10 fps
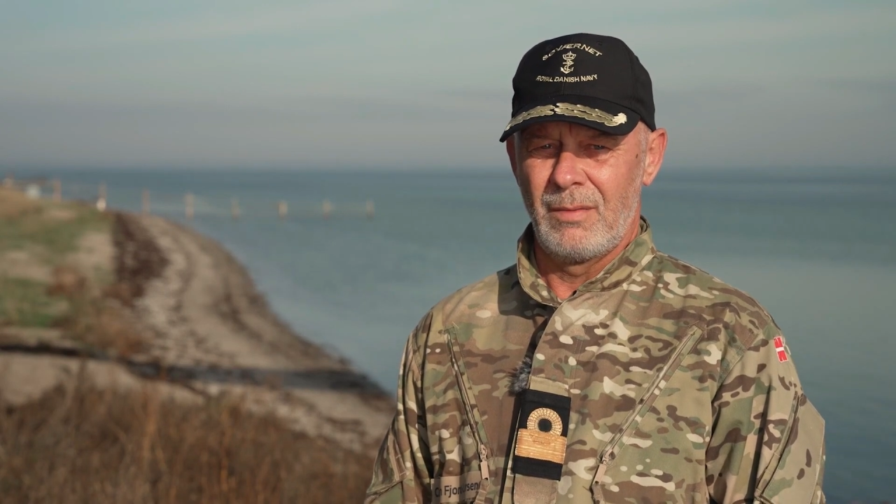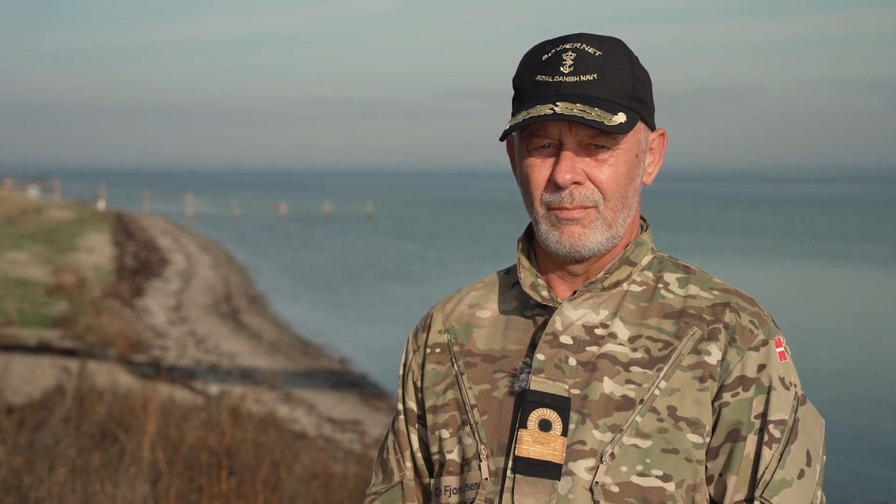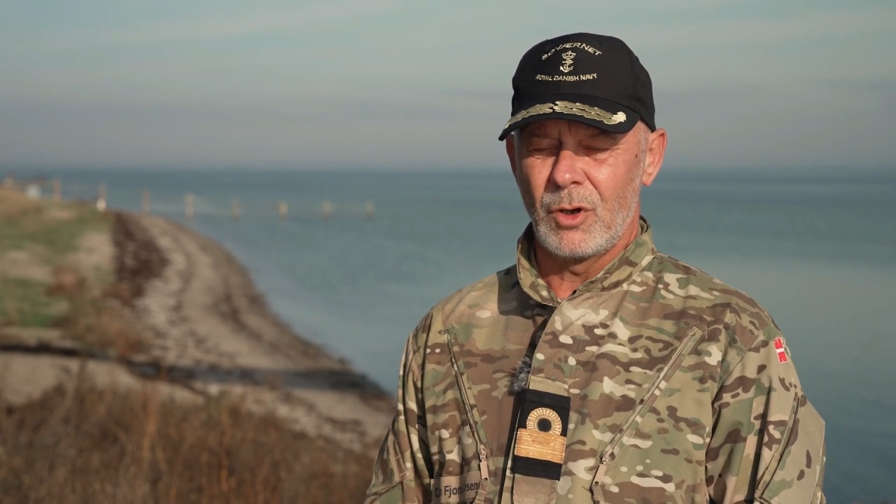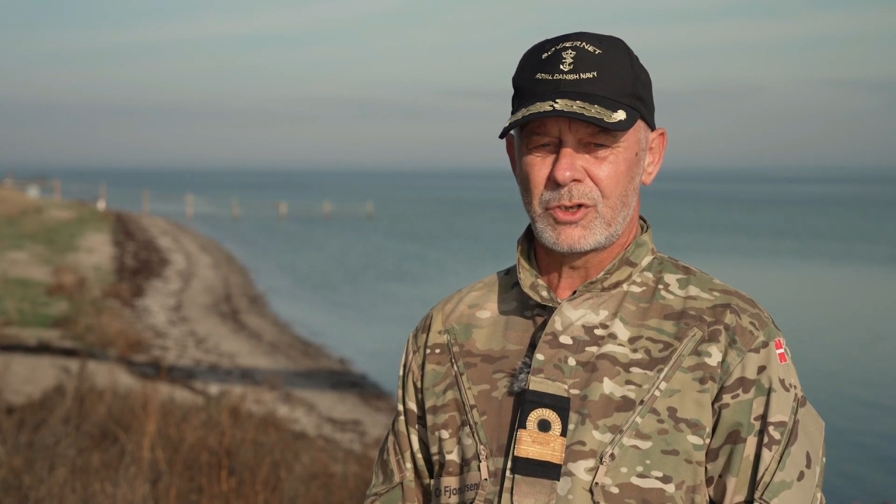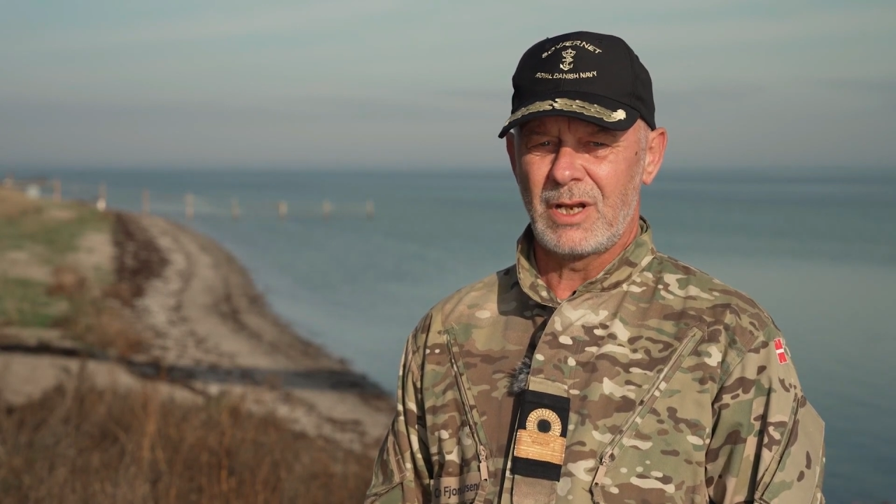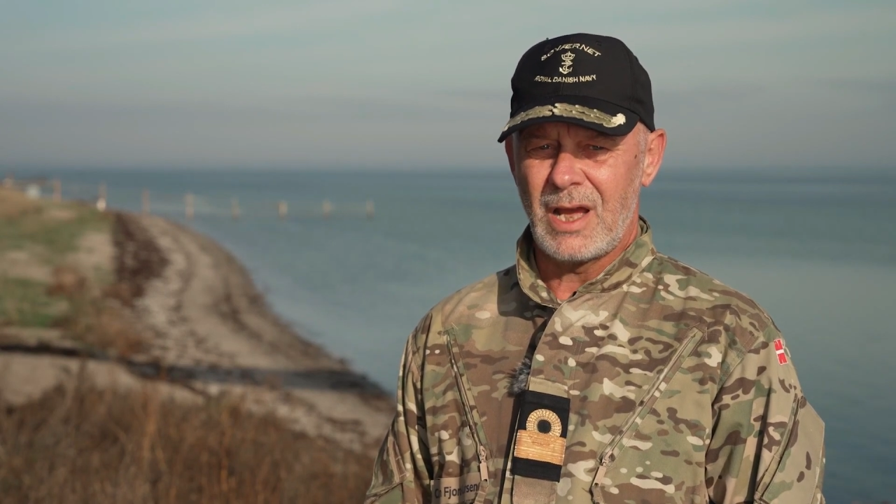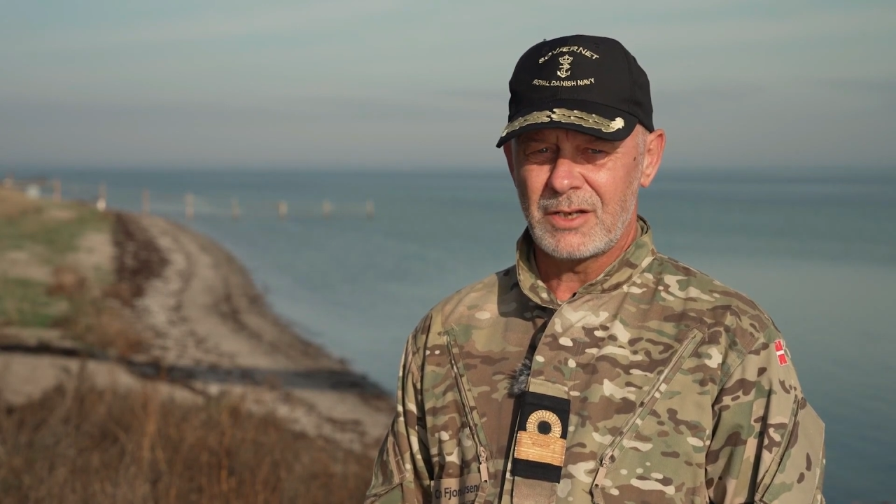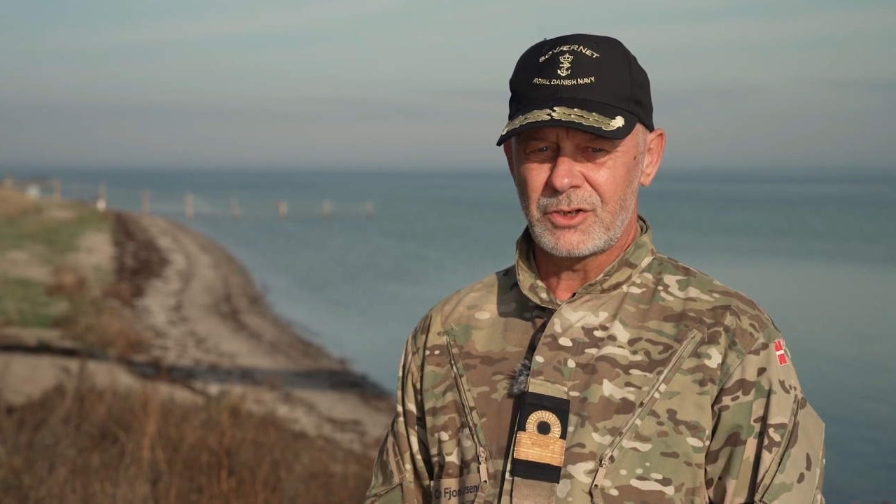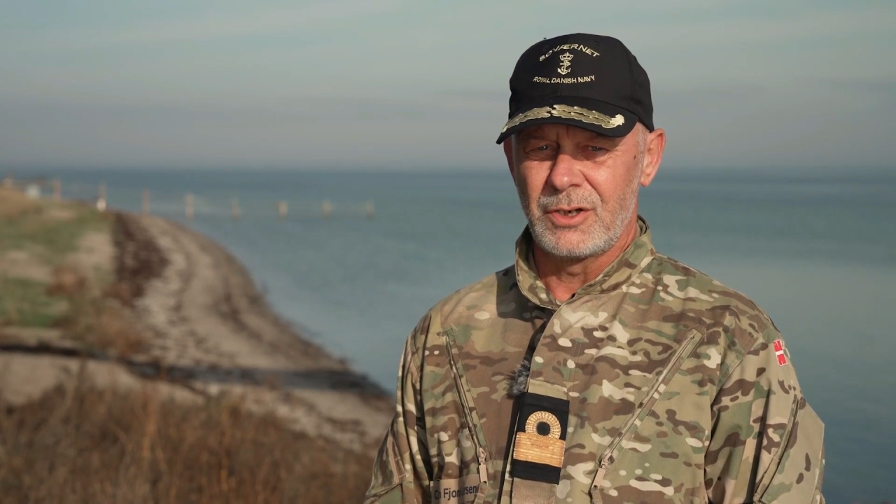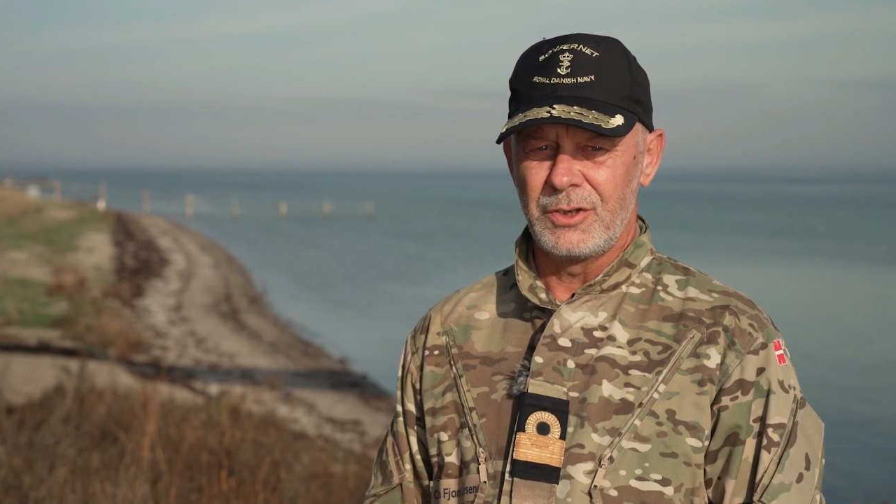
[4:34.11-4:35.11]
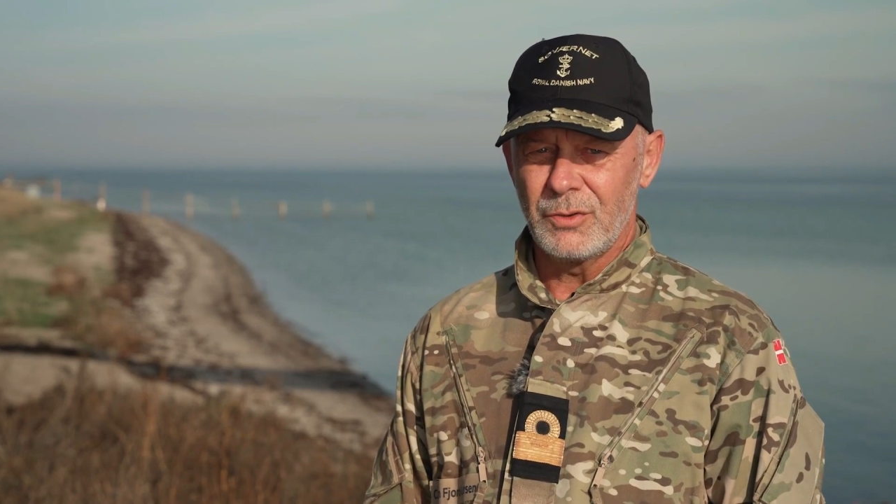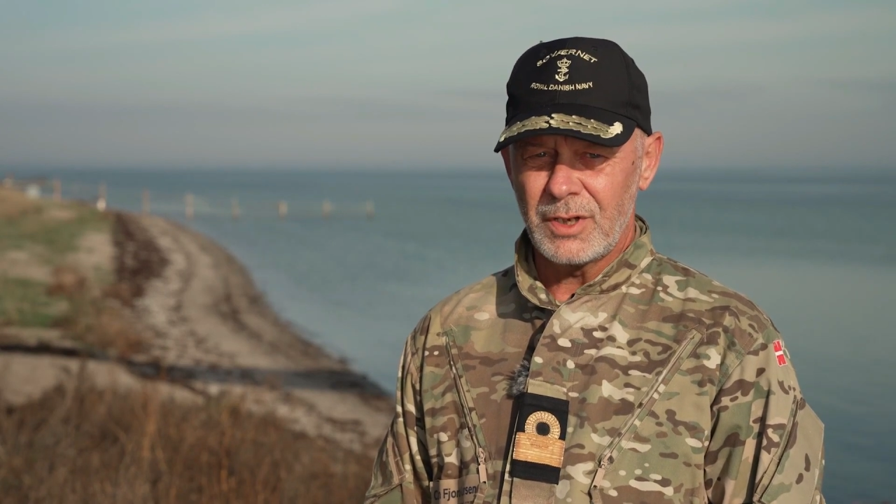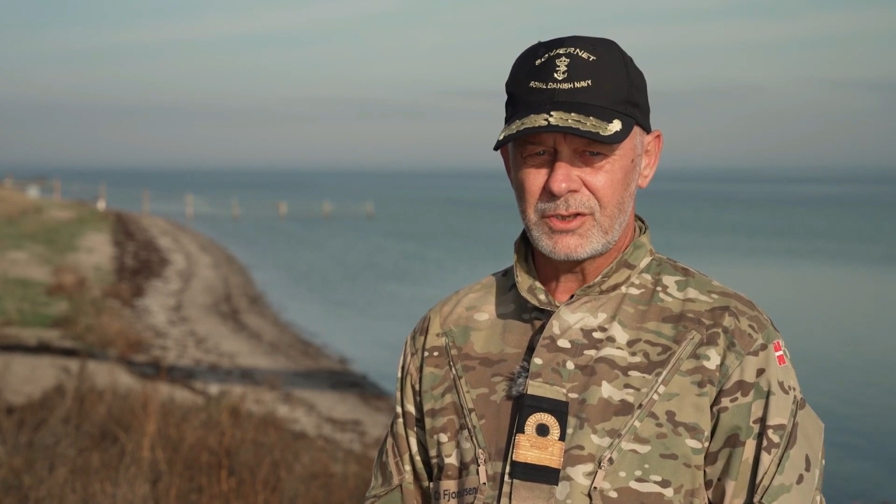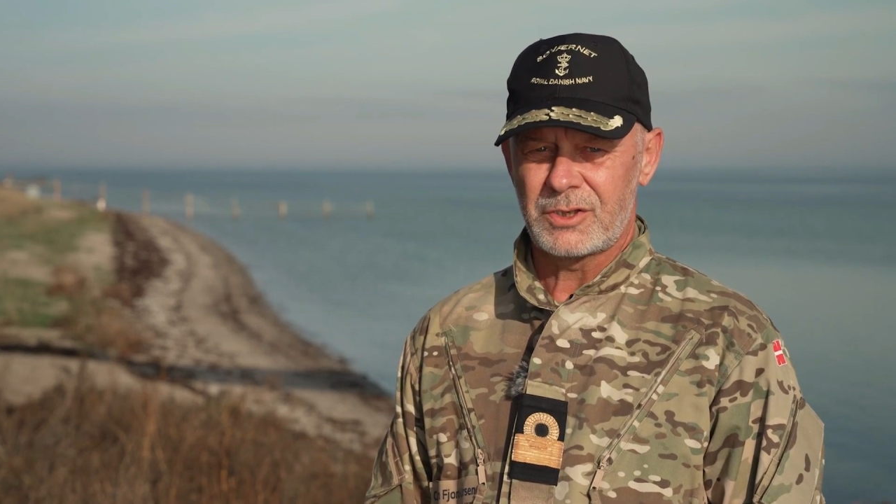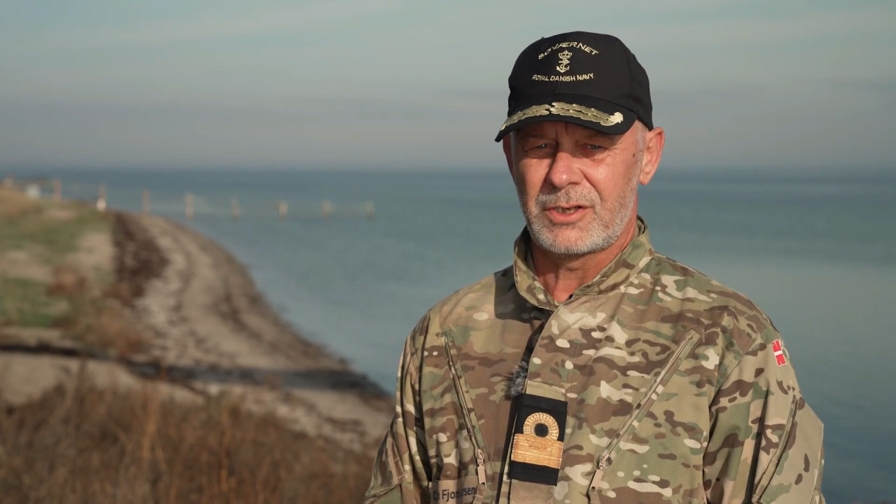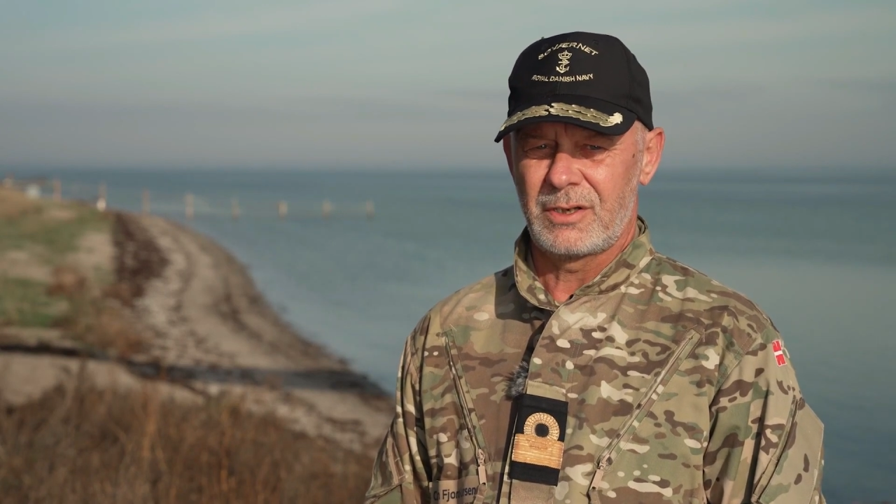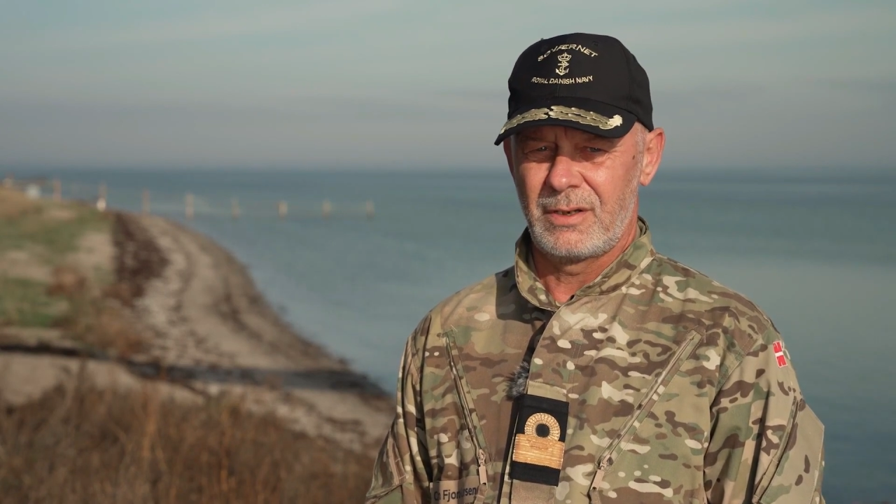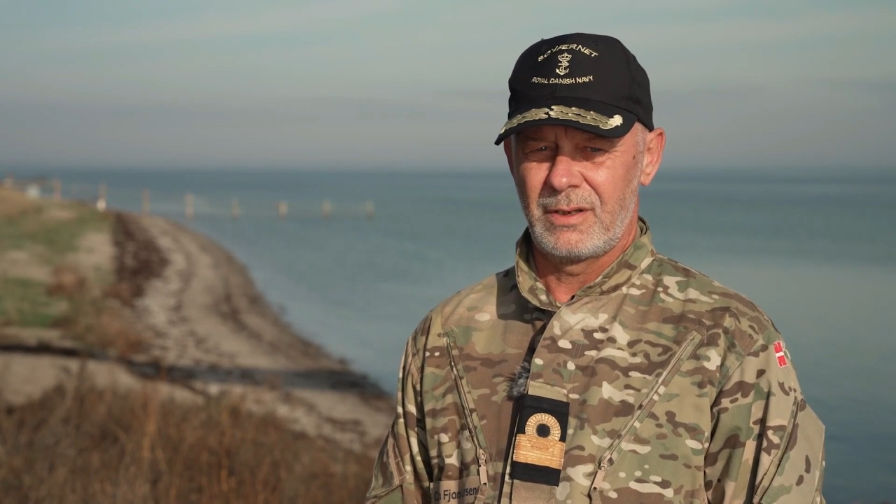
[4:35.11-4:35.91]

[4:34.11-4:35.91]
much larger units